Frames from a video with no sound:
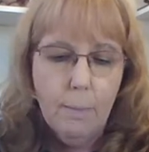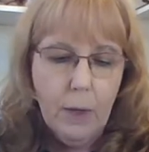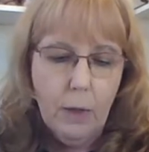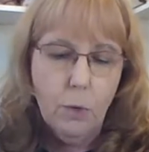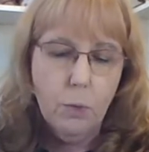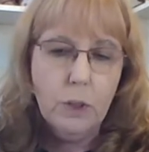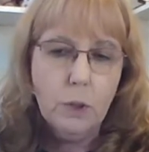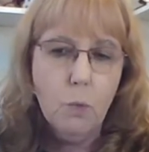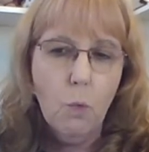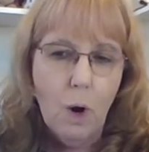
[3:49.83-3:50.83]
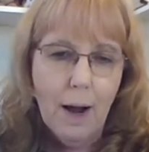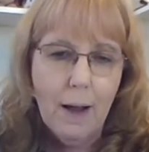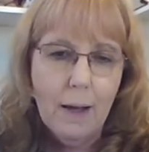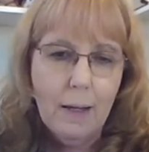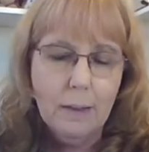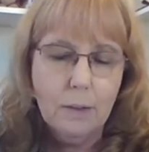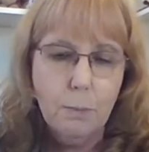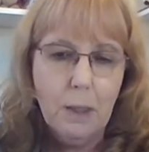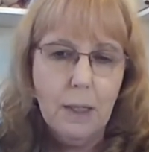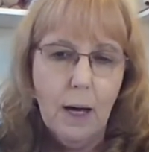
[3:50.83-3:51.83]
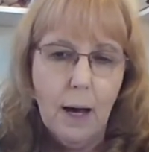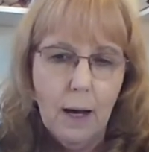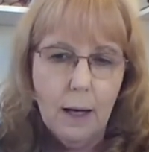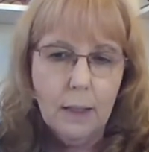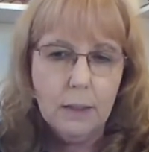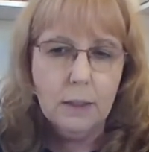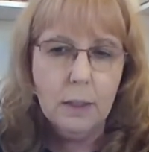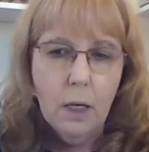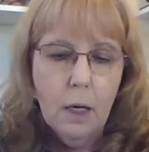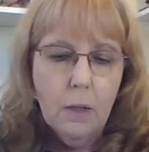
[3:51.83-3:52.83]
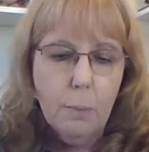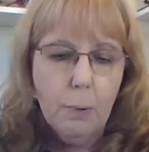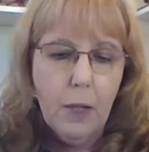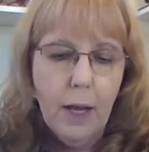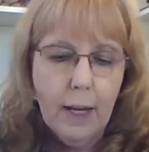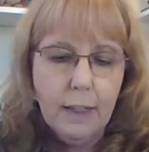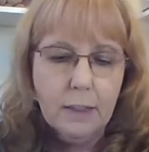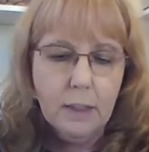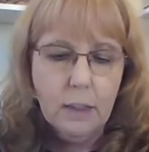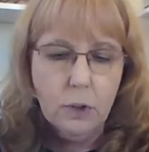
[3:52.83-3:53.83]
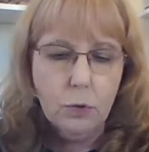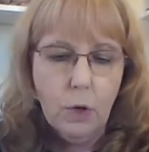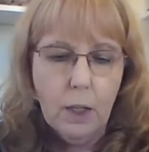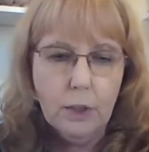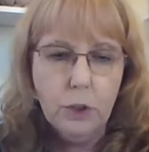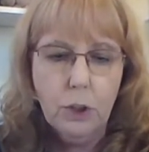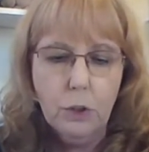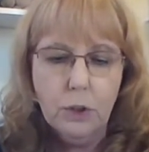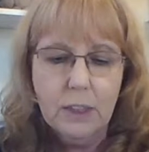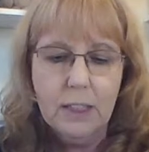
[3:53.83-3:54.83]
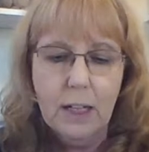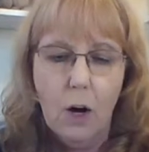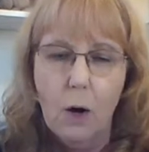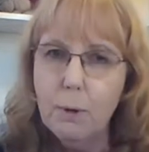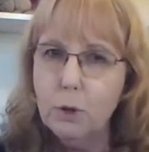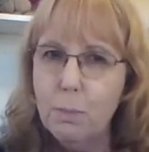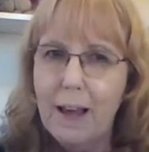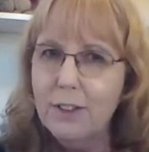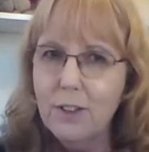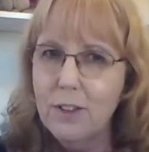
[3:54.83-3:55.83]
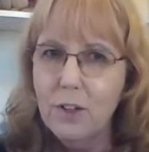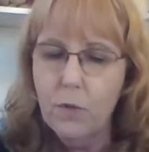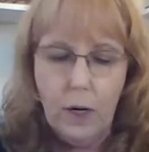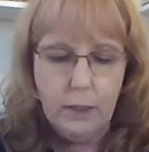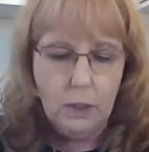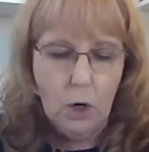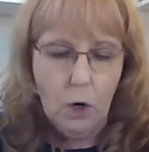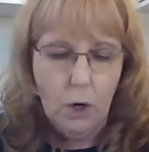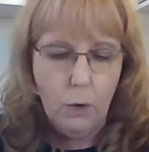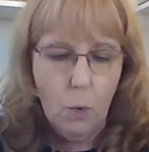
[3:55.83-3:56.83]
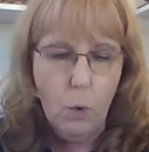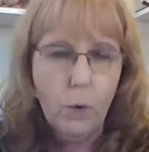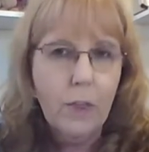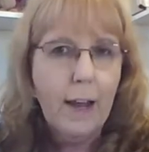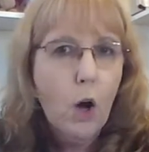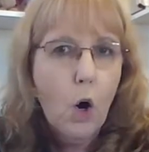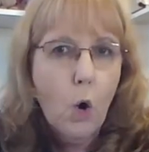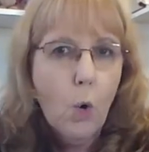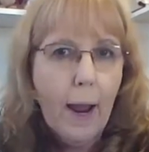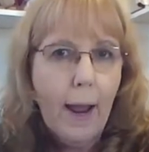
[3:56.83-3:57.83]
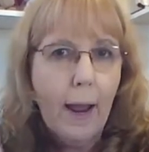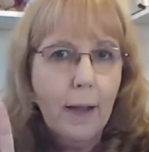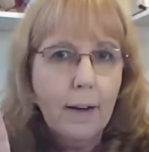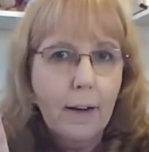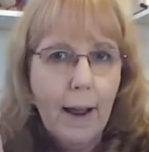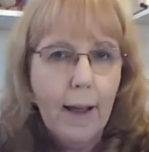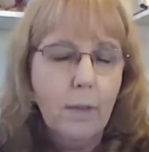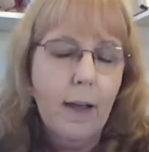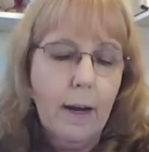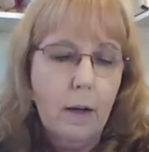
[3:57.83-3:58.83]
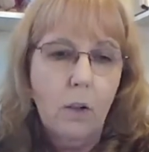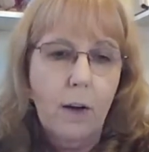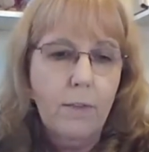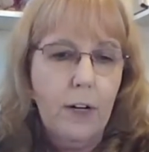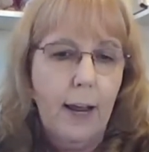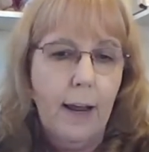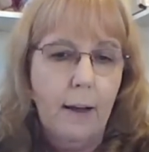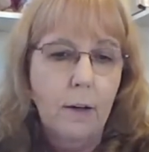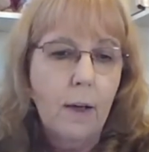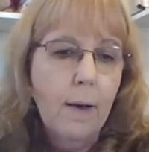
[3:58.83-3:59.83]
And the reason why is because the planets in astrology, you'll see, almost match the Divines card, or they go hand in hand, like glove in hand,